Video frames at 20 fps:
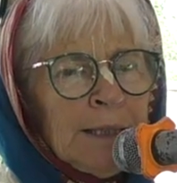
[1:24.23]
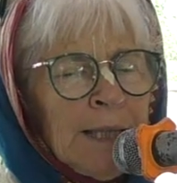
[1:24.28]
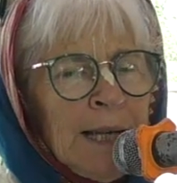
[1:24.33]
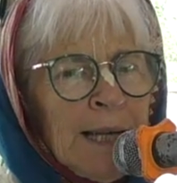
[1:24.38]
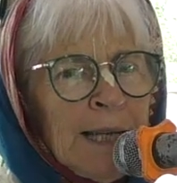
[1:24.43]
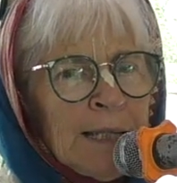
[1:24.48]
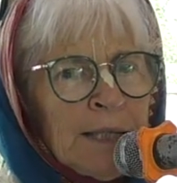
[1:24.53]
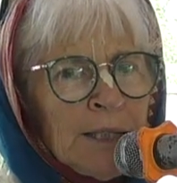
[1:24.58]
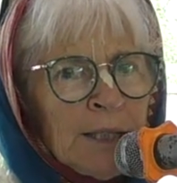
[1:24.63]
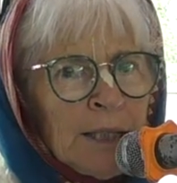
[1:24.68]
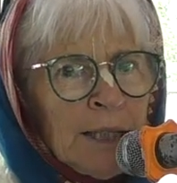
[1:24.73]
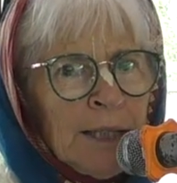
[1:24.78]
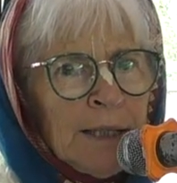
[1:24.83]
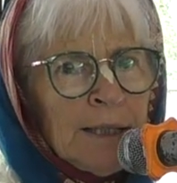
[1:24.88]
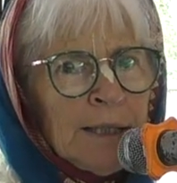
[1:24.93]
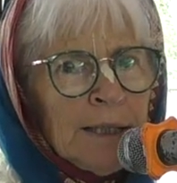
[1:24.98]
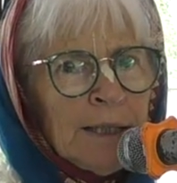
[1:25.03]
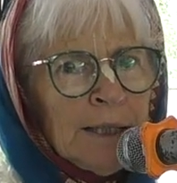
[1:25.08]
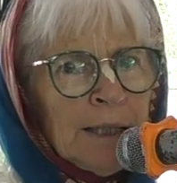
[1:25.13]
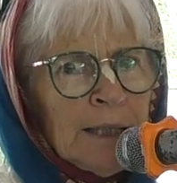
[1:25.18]
And
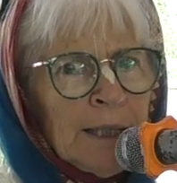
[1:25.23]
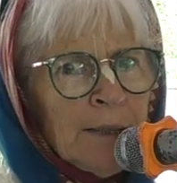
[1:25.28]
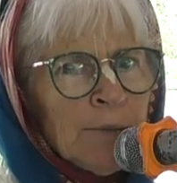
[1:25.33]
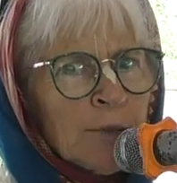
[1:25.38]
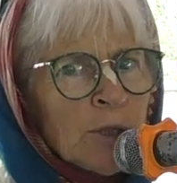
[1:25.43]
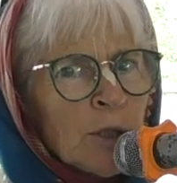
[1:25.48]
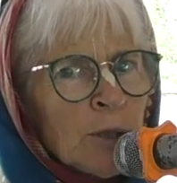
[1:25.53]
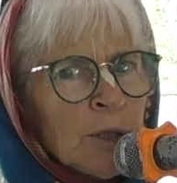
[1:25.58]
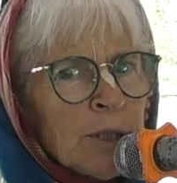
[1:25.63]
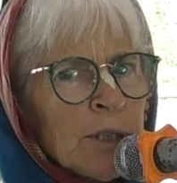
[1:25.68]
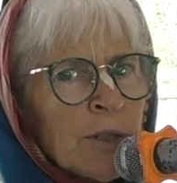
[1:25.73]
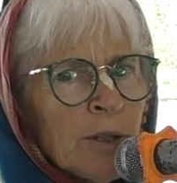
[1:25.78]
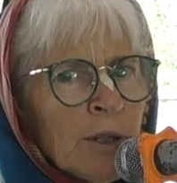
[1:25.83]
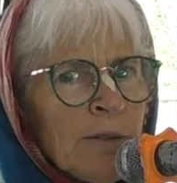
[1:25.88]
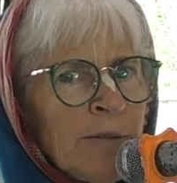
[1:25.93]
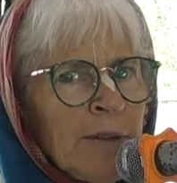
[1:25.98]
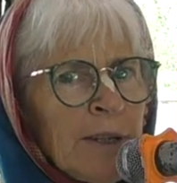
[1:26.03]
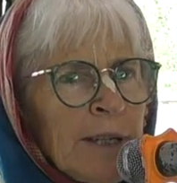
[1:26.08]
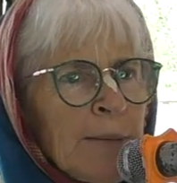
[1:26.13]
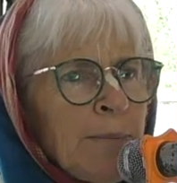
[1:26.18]
he was also a
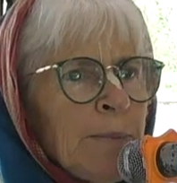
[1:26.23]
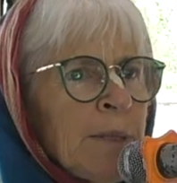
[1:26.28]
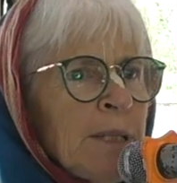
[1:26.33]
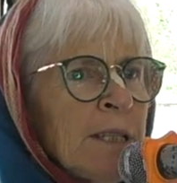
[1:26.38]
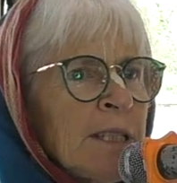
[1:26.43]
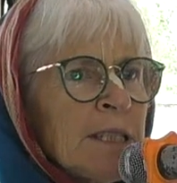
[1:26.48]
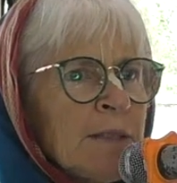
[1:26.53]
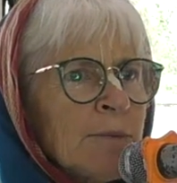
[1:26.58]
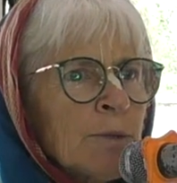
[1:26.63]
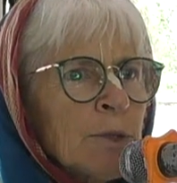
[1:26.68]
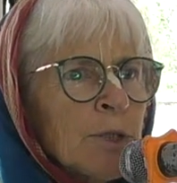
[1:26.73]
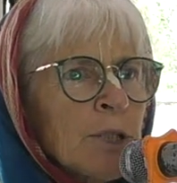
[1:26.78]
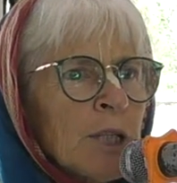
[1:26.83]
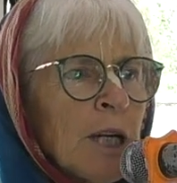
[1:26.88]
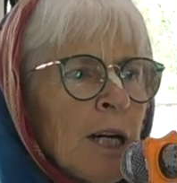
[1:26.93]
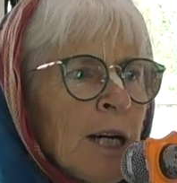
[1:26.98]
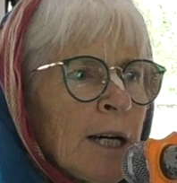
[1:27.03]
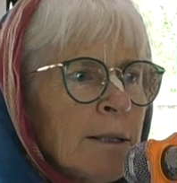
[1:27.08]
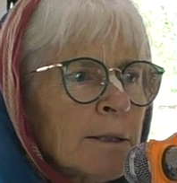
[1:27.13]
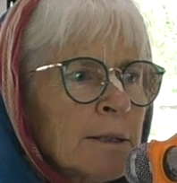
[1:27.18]
very peaceful
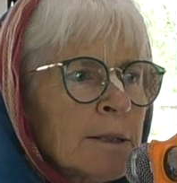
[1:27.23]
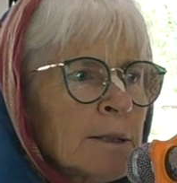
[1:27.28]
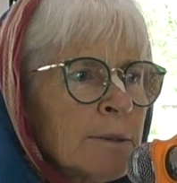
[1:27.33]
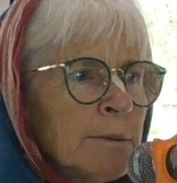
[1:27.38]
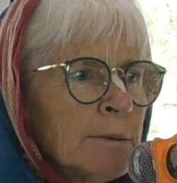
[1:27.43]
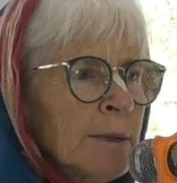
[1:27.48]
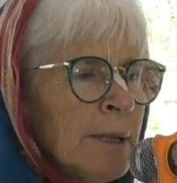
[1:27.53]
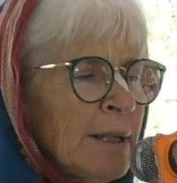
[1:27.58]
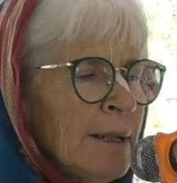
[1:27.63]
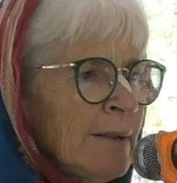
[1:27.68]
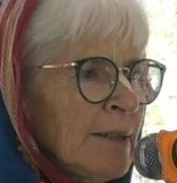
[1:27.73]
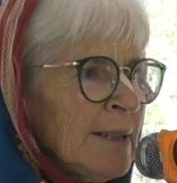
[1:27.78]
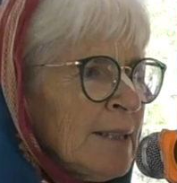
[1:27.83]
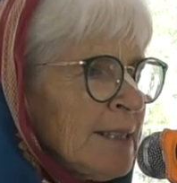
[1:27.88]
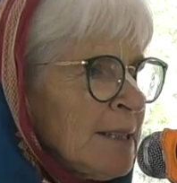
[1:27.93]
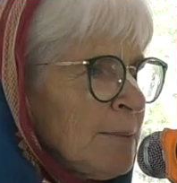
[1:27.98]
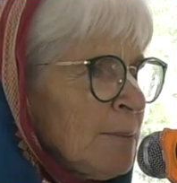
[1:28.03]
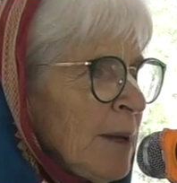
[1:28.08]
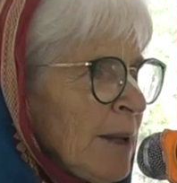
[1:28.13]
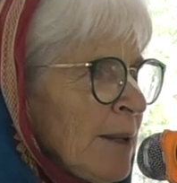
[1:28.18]
child. Wherever
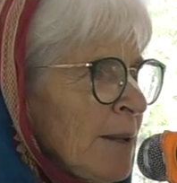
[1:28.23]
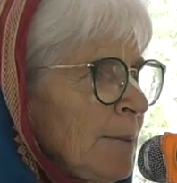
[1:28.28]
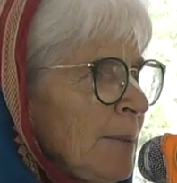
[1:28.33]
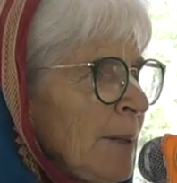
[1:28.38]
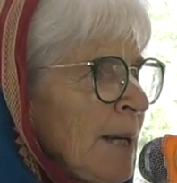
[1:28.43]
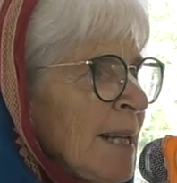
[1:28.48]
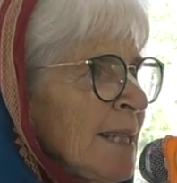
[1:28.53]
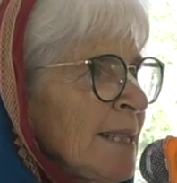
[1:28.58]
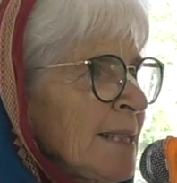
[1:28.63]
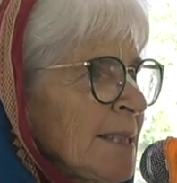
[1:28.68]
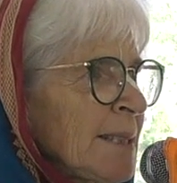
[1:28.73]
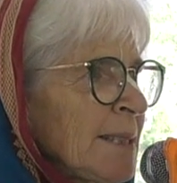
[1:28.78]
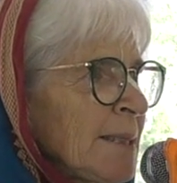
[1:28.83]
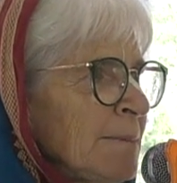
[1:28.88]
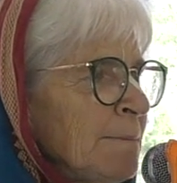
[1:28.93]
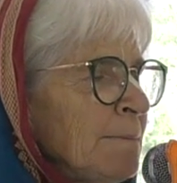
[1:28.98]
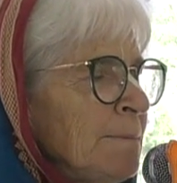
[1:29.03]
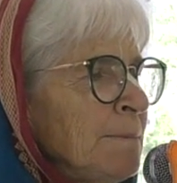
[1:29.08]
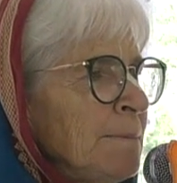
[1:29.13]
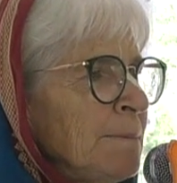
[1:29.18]
his mother placed
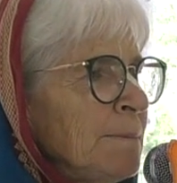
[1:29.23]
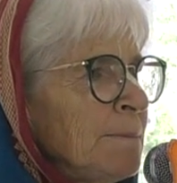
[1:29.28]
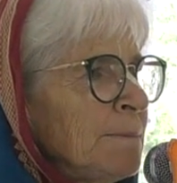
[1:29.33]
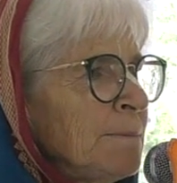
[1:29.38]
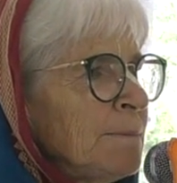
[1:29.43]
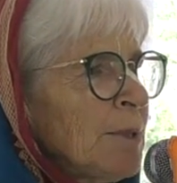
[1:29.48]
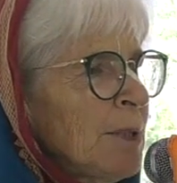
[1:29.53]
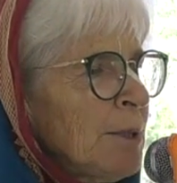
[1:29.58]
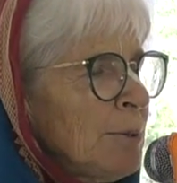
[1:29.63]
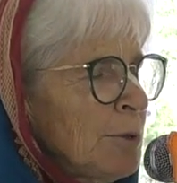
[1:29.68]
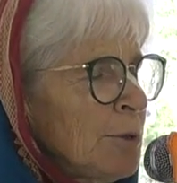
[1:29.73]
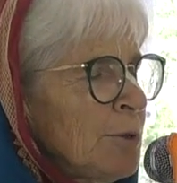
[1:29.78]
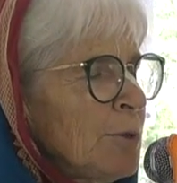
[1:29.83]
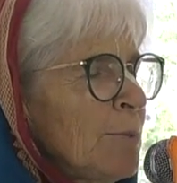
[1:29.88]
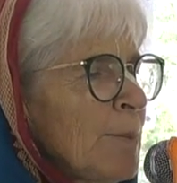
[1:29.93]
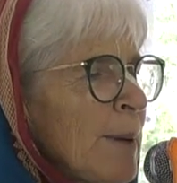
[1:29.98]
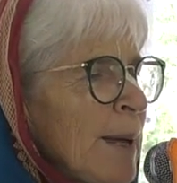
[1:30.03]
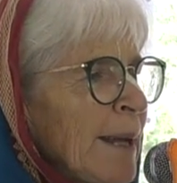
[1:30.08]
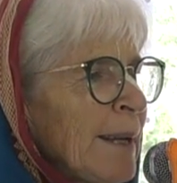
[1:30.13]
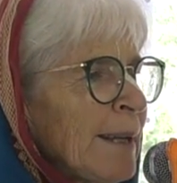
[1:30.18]
him, he would
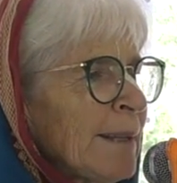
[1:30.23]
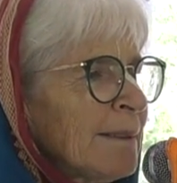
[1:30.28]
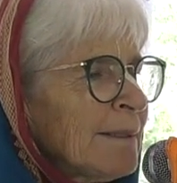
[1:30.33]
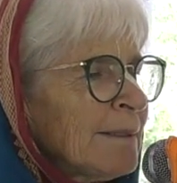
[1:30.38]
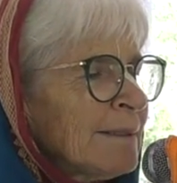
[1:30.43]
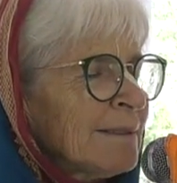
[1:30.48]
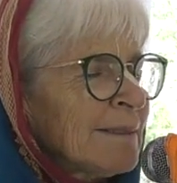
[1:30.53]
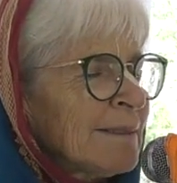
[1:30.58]
remain.